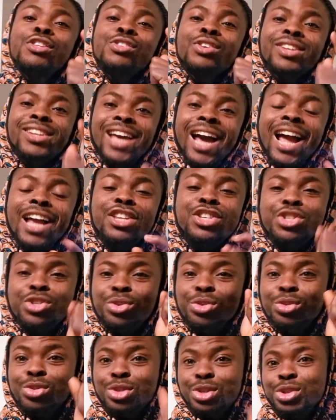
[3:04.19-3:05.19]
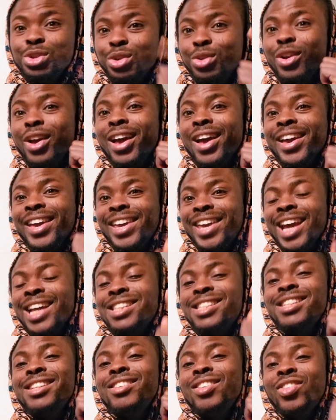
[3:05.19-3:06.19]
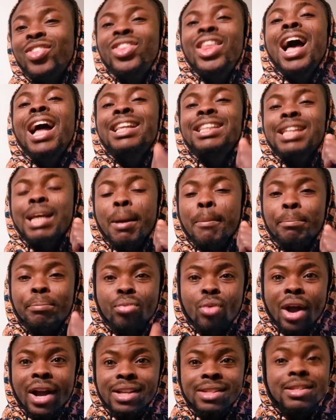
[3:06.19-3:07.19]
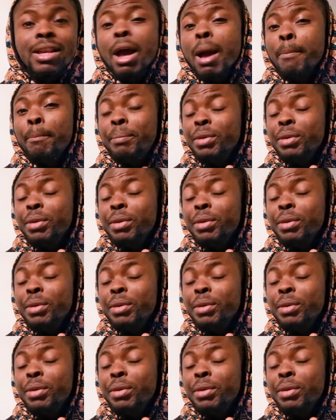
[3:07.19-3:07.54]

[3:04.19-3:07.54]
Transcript: to guide you to getting that price.